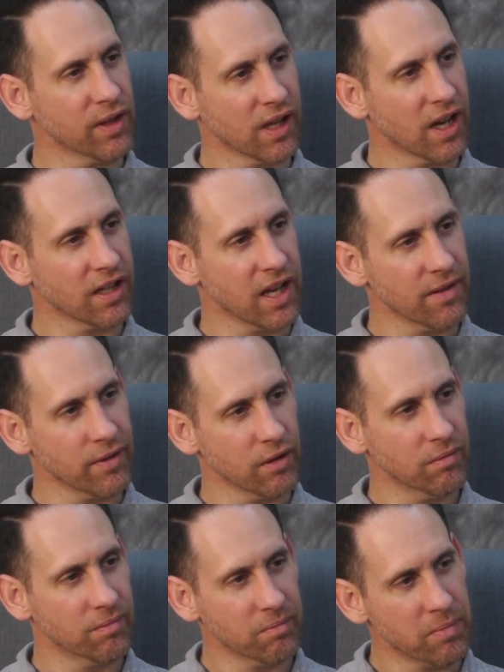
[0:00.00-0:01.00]
that God gave
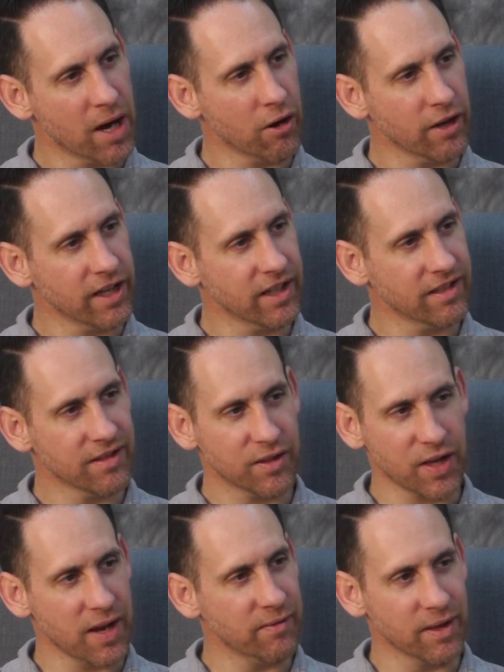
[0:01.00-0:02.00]
you, buried it,
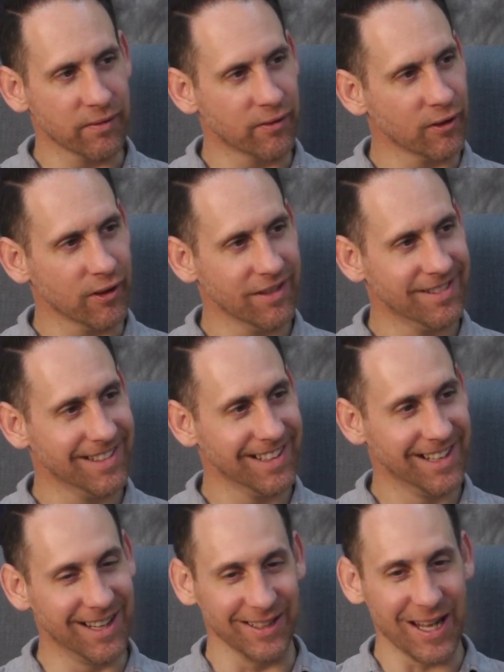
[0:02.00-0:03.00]
saved it for
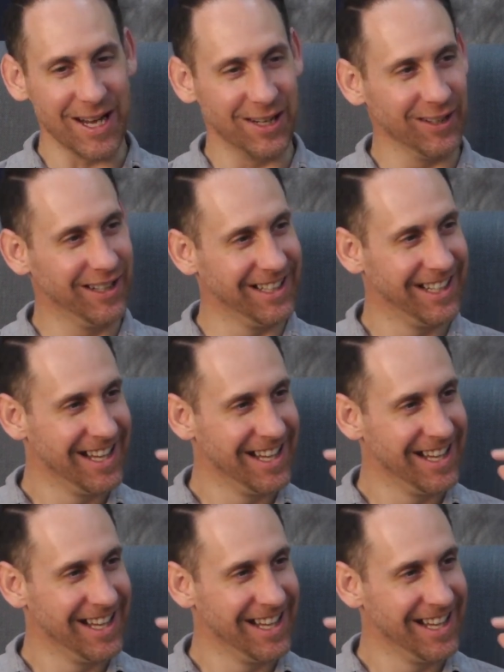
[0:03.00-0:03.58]
later.